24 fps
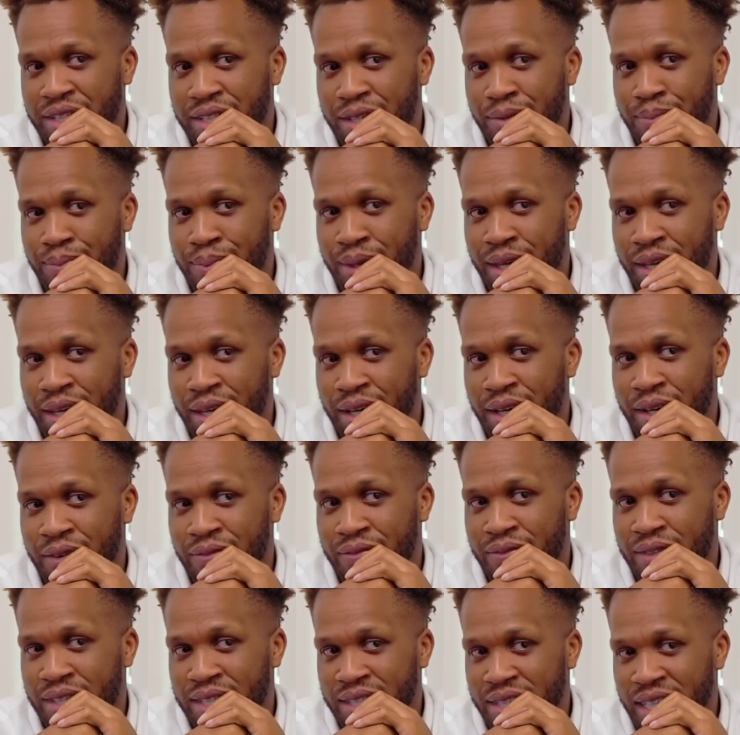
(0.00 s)
to be a
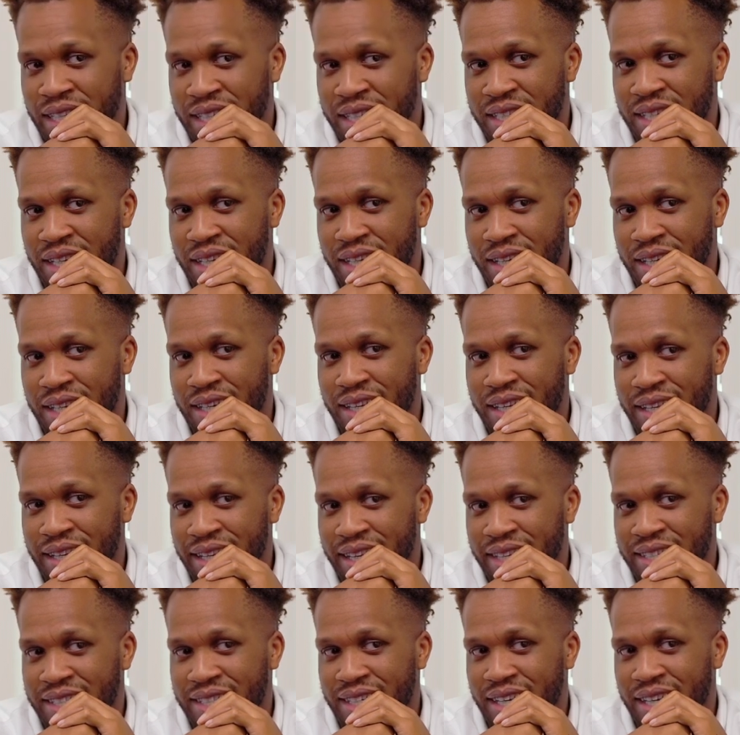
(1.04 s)
physician, a
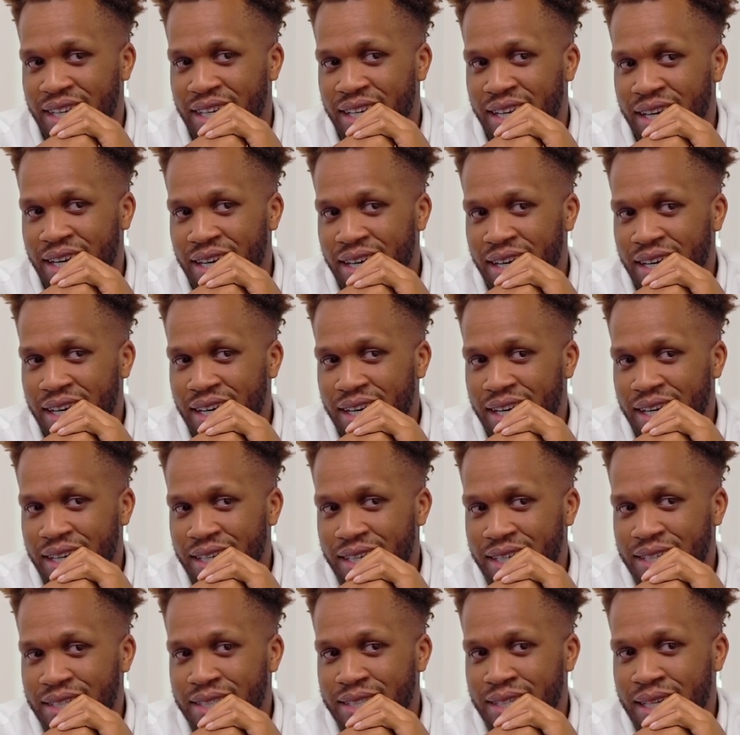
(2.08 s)
clinician,
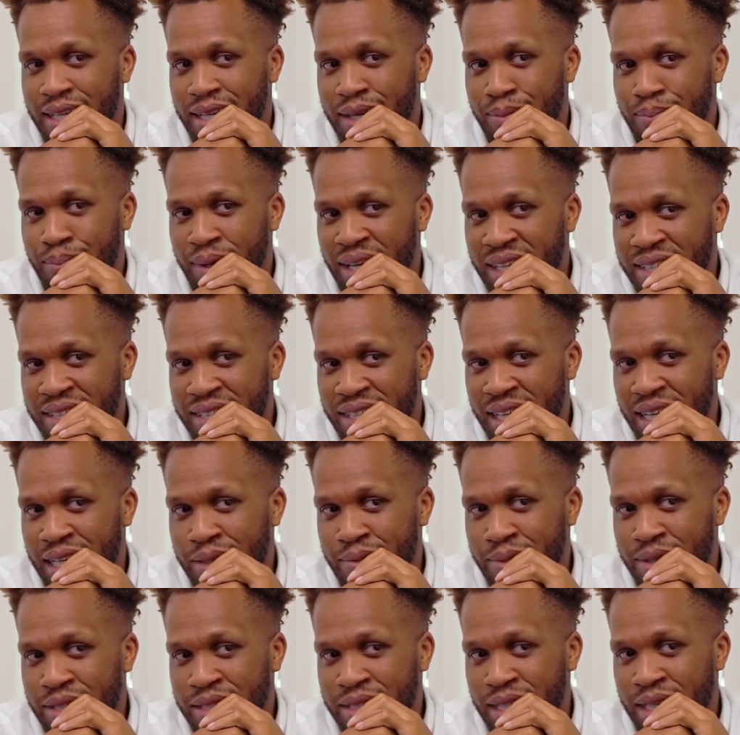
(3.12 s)
you sit at
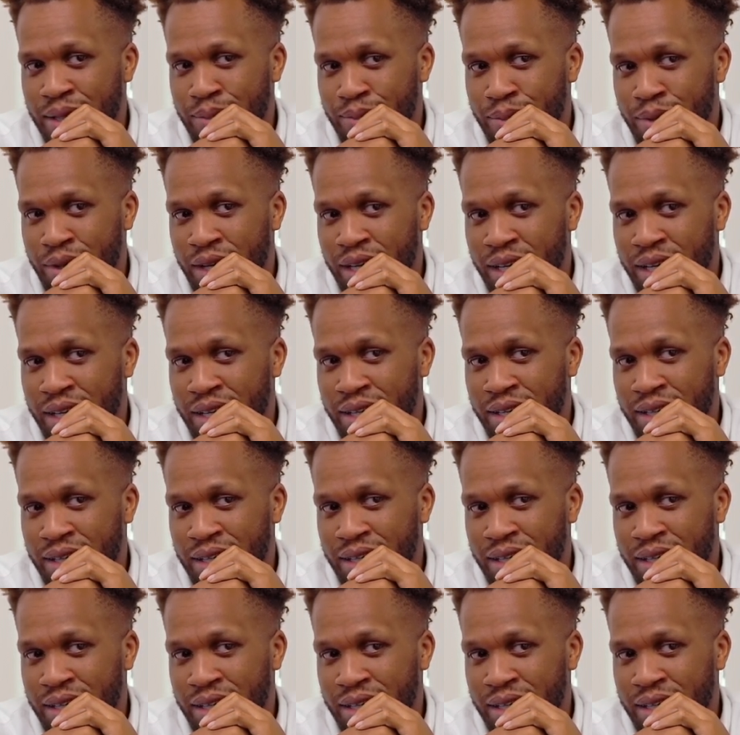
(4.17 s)
bedside with someone,